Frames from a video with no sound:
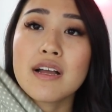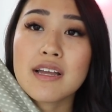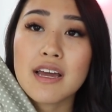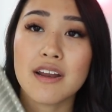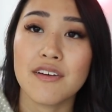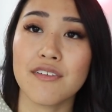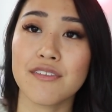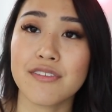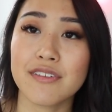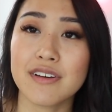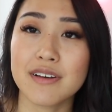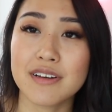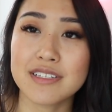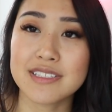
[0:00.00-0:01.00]
kind of
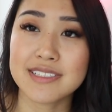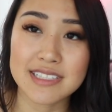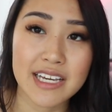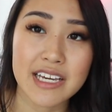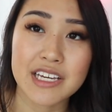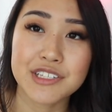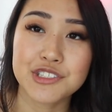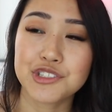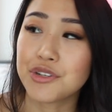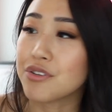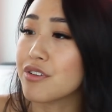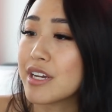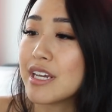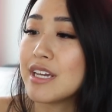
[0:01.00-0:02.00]
sage
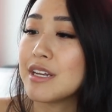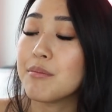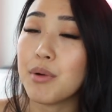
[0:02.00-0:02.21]
green